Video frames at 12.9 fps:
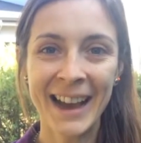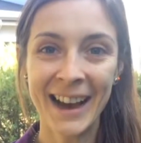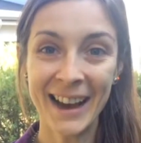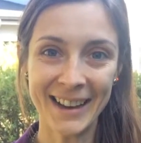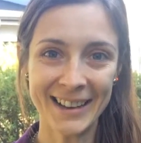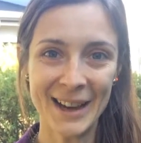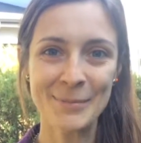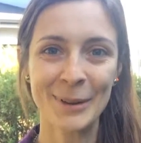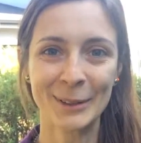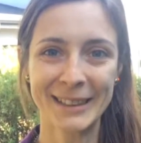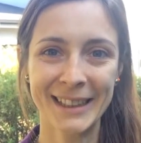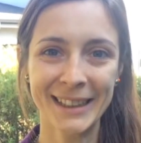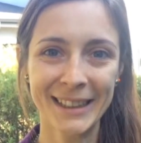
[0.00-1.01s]
Hi, I'm
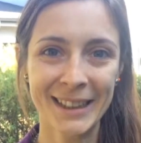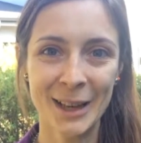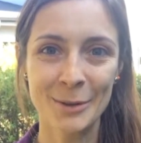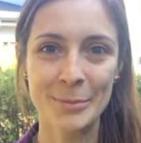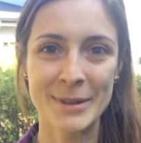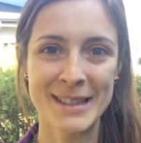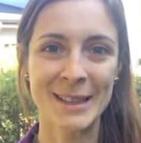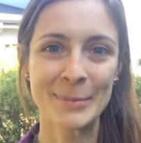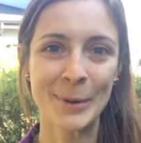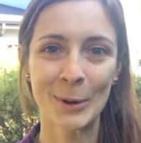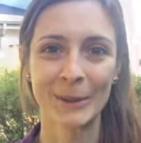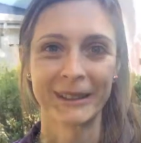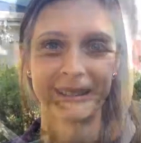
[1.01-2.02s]
Paulina, and I represent
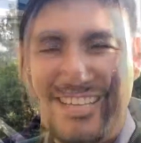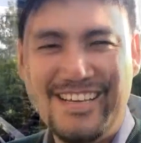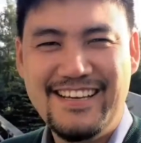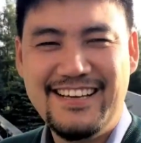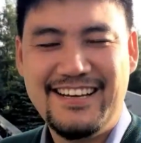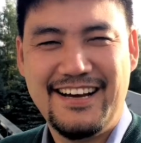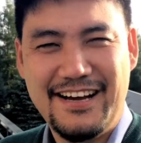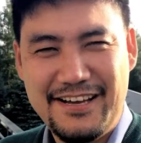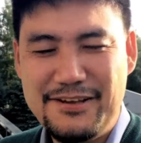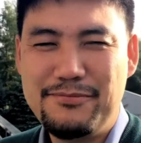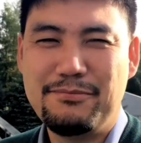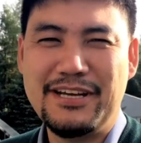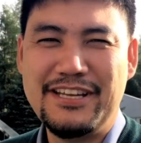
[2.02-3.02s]
Poland. Hi,
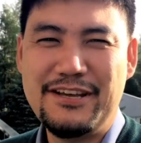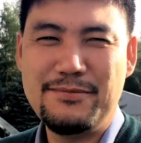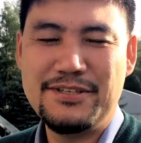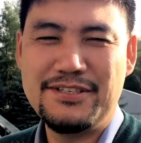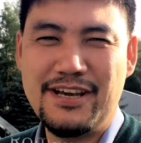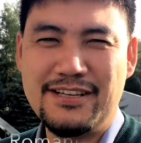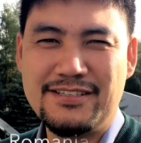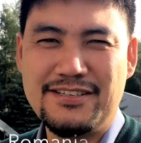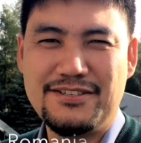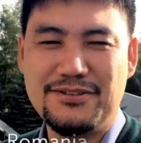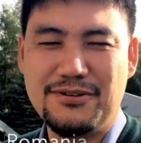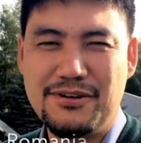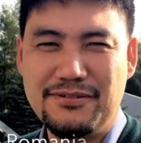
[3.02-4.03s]
my name is Jan
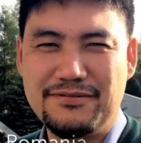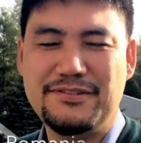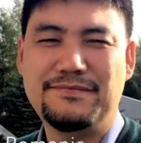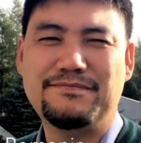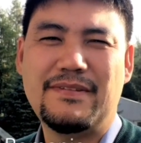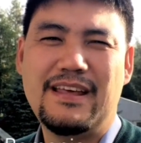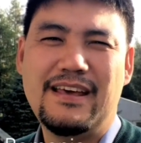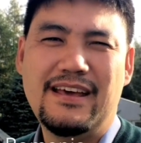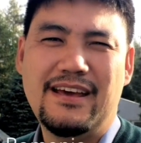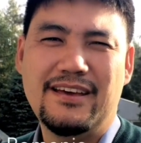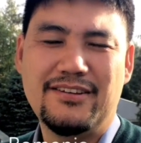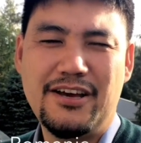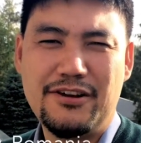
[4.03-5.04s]
Sisoyev,
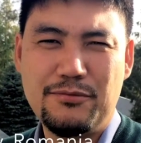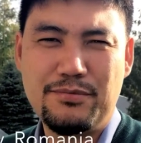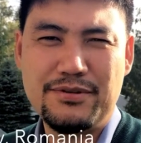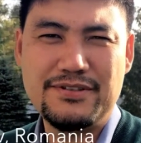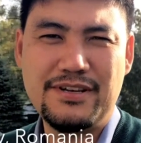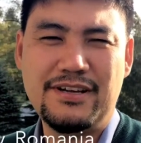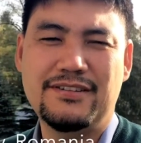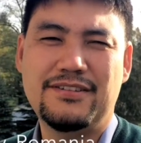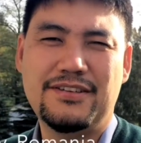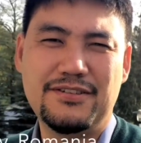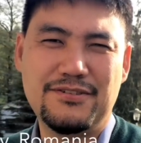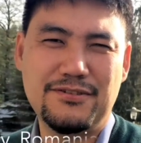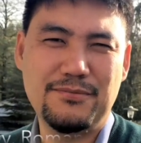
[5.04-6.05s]
and I represent
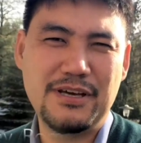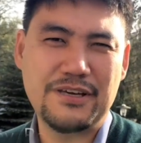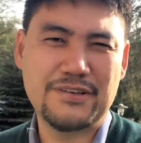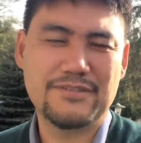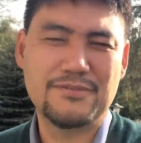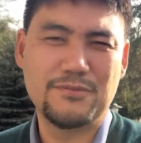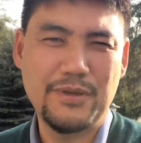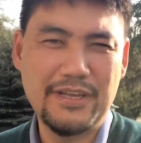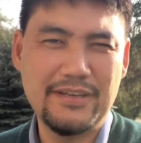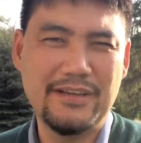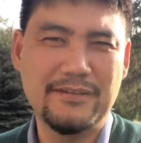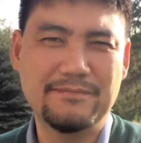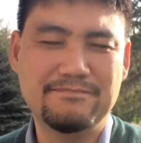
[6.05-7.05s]
History Makers Romania.